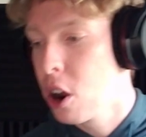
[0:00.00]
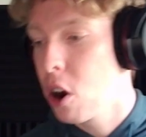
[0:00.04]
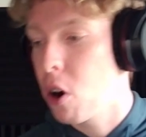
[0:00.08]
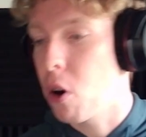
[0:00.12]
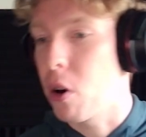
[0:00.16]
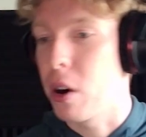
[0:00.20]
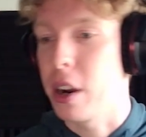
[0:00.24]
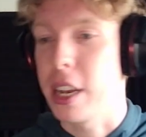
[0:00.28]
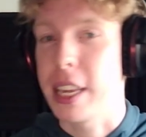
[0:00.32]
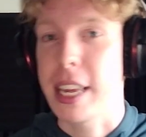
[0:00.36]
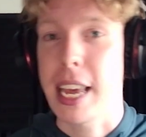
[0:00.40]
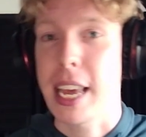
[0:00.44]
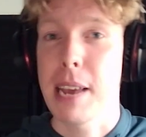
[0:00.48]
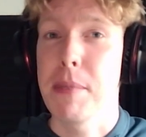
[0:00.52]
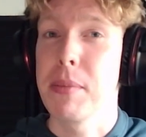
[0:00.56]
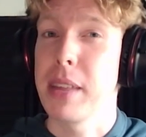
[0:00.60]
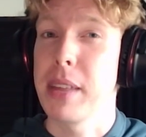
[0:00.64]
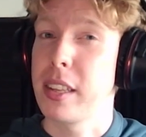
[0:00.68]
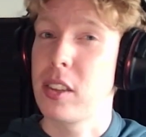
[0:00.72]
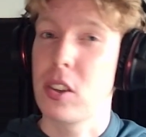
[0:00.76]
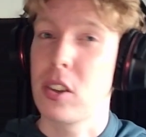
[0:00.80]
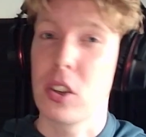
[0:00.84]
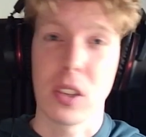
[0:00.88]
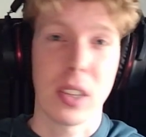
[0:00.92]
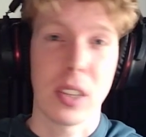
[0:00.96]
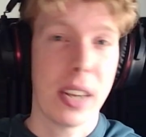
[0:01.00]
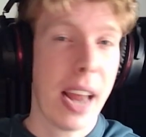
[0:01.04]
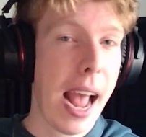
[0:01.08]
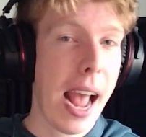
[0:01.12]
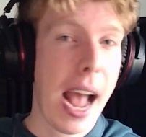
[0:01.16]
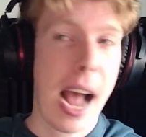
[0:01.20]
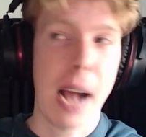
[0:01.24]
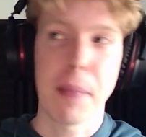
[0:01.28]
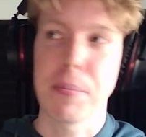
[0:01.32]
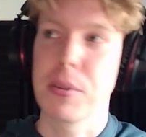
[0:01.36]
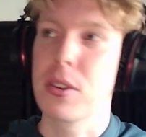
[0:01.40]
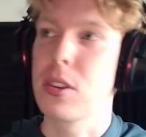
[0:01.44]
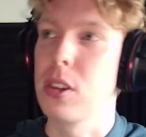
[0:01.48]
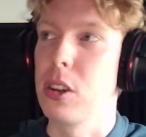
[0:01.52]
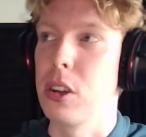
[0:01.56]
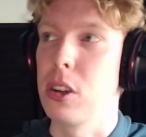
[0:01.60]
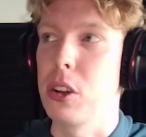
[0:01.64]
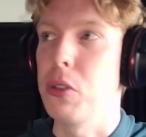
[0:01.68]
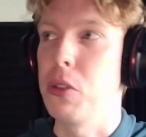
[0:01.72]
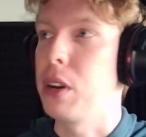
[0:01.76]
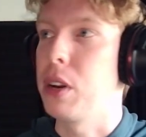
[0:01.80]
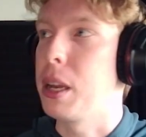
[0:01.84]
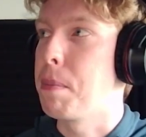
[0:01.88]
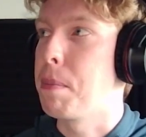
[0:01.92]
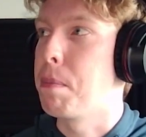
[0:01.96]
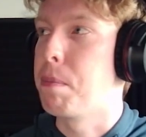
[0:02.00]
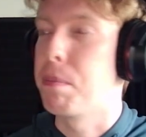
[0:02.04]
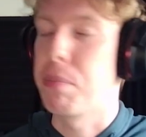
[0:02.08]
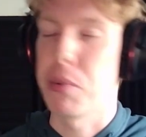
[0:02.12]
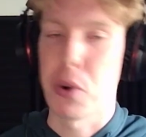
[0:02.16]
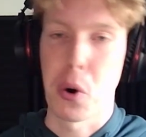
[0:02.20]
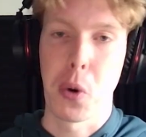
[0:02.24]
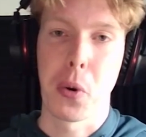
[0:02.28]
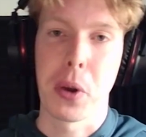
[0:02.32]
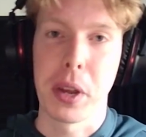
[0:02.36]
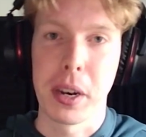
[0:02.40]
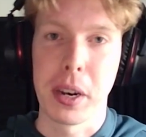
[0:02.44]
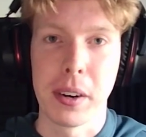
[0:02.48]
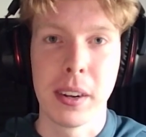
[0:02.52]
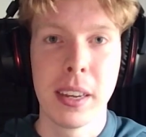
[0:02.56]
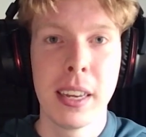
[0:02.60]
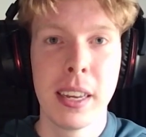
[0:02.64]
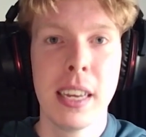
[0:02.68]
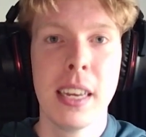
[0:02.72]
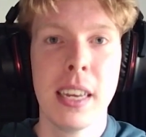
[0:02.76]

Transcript: or a game that's just absolutely broken.